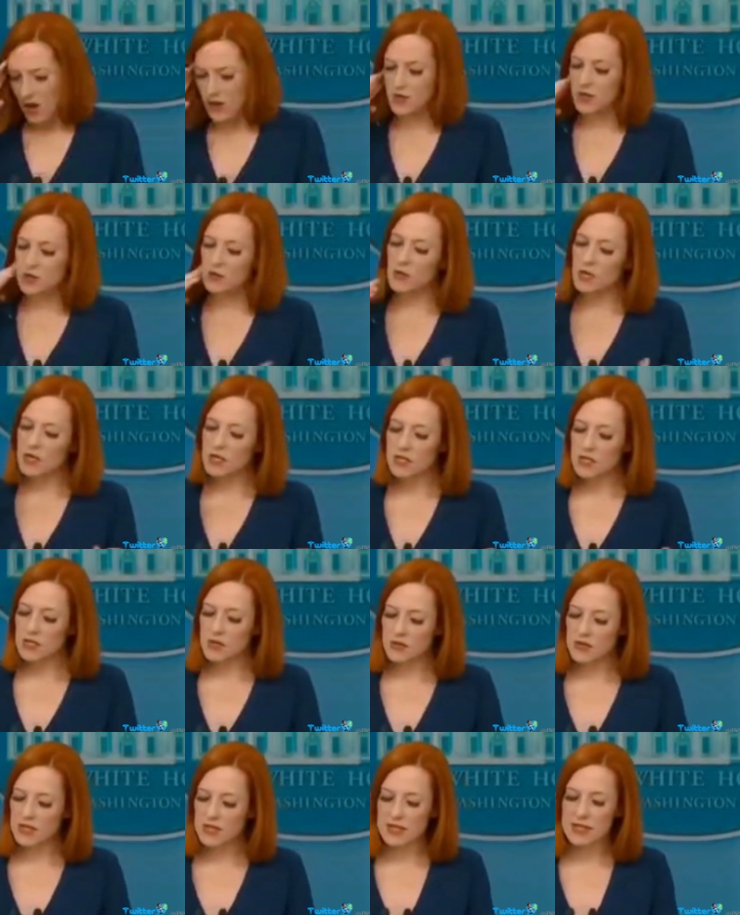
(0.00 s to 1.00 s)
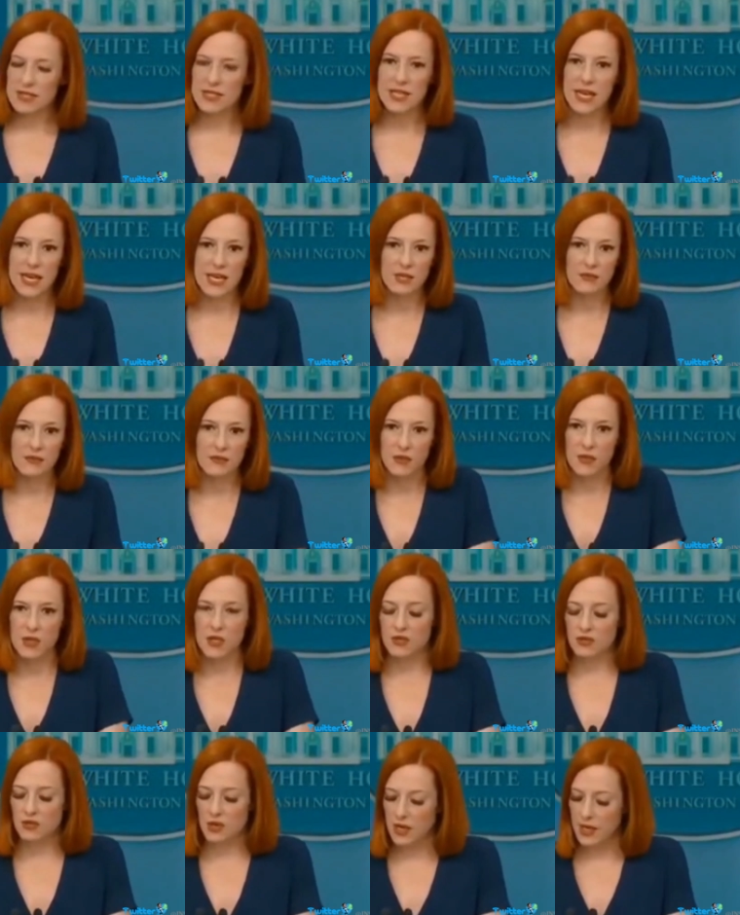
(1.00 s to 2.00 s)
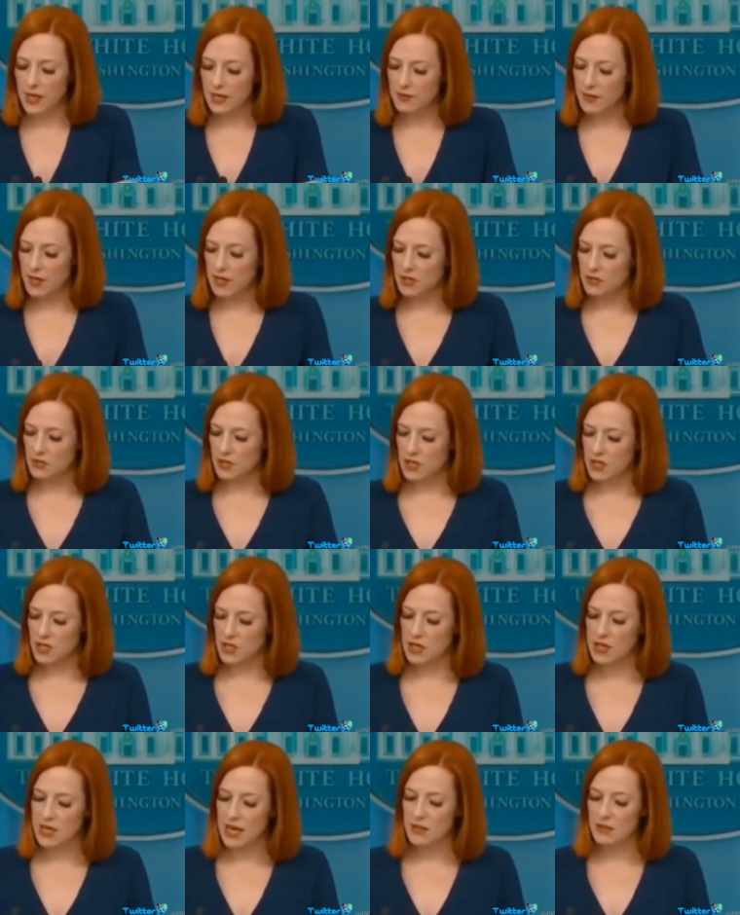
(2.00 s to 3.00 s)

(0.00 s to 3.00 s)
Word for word: Also wanted to note that today the Food and Drug Administration